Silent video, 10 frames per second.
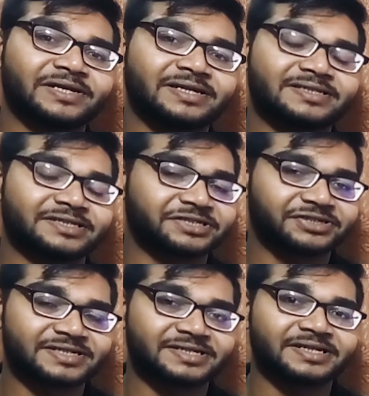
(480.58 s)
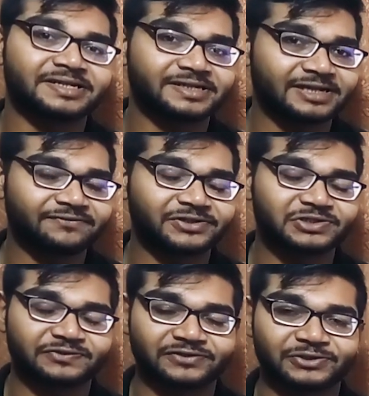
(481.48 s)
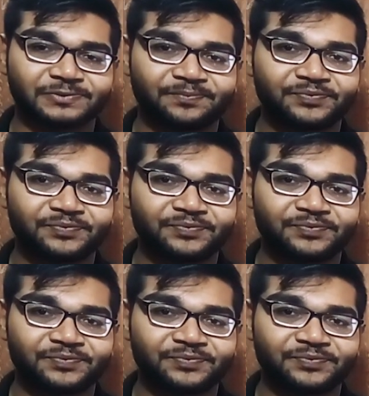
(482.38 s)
bringing such interesting tech videos for you.